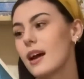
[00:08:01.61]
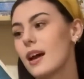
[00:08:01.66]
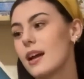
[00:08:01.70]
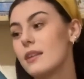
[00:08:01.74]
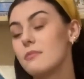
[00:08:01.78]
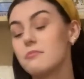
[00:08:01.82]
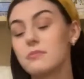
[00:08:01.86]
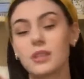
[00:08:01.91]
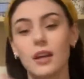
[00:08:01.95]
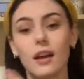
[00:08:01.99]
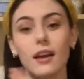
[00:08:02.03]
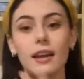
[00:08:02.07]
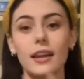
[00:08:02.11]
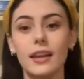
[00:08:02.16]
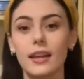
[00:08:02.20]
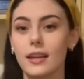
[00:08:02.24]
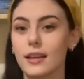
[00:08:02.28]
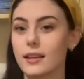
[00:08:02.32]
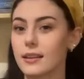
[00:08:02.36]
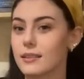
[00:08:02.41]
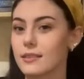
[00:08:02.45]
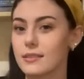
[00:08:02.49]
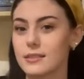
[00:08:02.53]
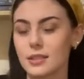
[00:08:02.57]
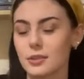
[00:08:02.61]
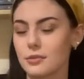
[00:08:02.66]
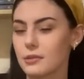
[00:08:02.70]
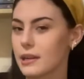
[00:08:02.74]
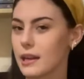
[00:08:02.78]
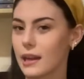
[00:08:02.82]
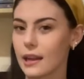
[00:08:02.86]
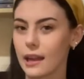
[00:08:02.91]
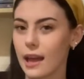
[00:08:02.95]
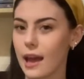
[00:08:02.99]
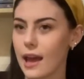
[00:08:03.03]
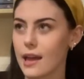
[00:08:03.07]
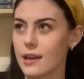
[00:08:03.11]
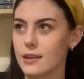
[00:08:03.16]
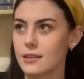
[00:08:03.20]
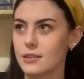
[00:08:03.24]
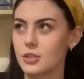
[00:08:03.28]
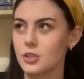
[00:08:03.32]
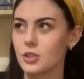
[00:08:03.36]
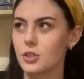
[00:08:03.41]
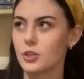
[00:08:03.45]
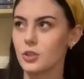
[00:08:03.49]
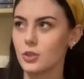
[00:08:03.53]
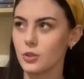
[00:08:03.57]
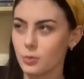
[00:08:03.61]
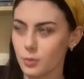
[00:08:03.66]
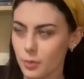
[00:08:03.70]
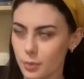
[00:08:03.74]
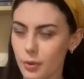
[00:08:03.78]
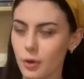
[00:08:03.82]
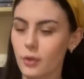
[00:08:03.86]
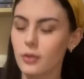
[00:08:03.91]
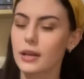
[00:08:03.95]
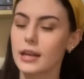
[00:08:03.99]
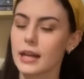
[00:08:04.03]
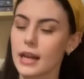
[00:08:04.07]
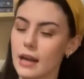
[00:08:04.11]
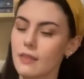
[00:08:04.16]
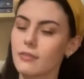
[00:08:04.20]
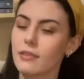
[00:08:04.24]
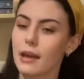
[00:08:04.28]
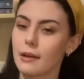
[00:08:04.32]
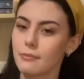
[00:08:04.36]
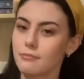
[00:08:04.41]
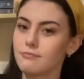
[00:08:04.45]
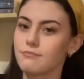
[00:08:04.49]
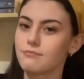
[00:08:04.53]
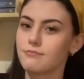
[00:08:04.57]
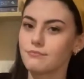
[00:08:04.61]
I'm dying to read it again, to be broken in half again.